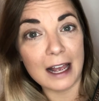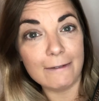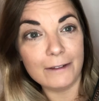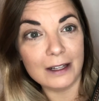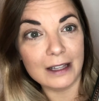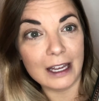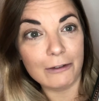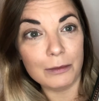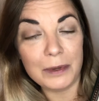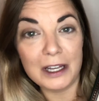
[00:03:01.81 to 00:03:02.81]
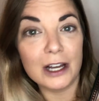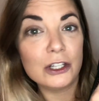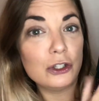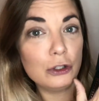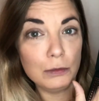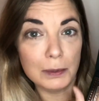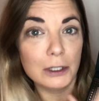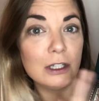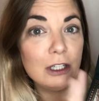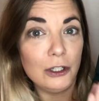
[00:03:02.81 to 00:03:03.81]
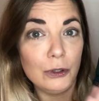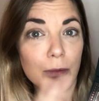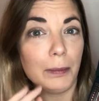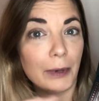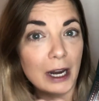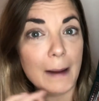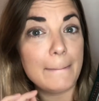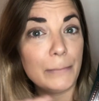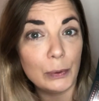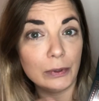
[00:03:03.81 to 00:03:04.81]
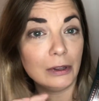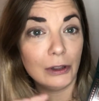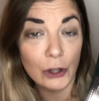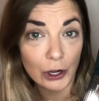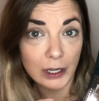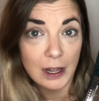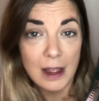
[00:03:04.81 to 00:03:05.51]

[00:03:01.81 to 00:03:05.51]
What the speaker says: I feel like would be a super cute, bright, bold look.